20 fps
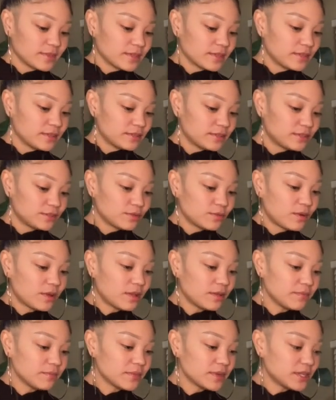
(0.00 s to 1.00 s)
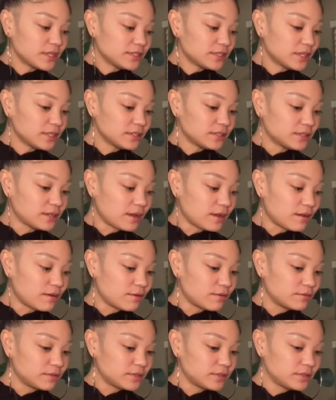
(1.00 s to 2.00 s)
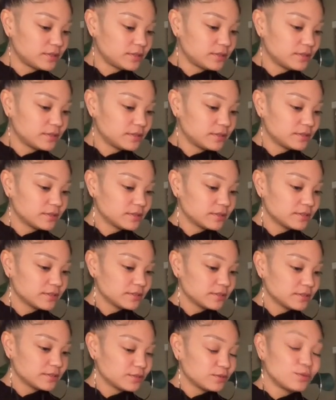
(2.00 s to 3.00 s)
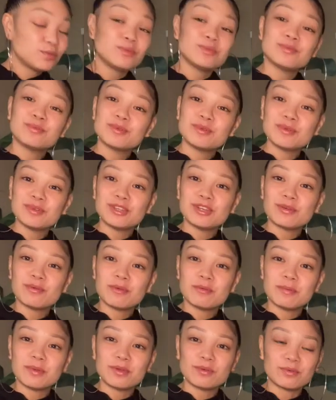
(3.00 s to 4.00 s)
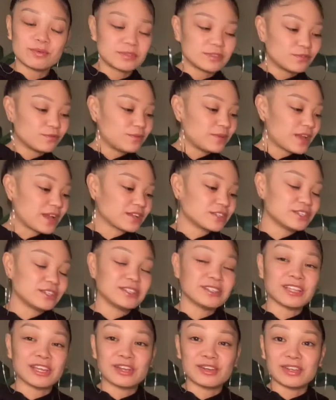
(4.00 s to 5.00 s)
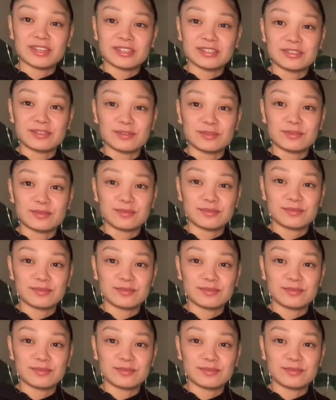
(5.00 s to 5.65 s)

So I'm gonna test out, ooh, you know what would be cool is if we actually layered it too.